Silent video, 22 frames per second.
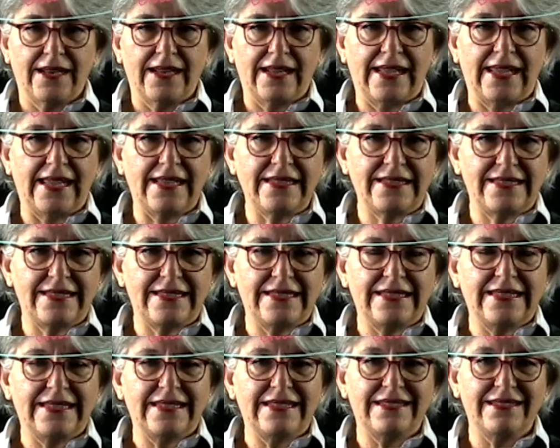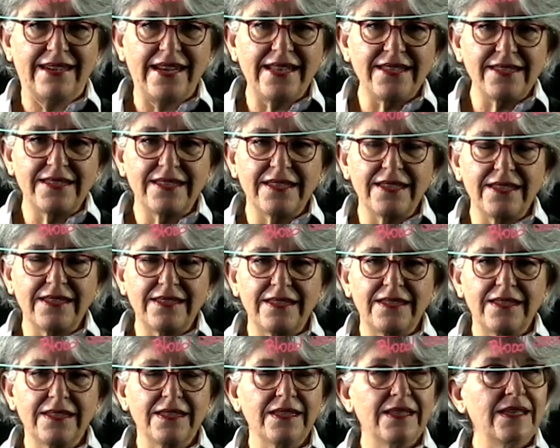gets rested
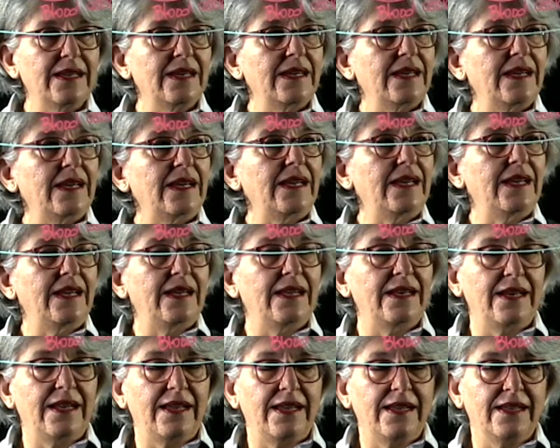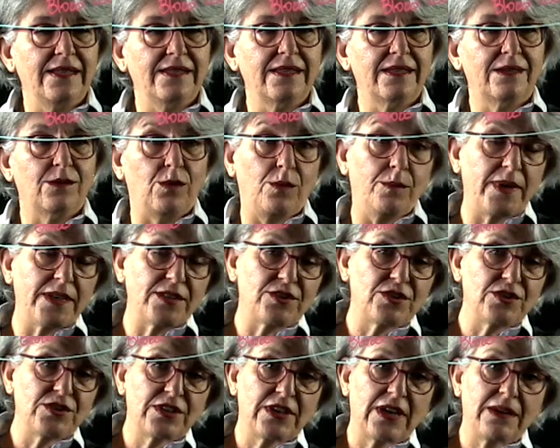in the
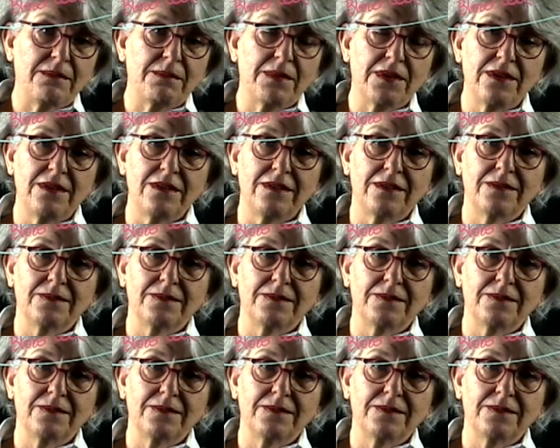combustion chamber.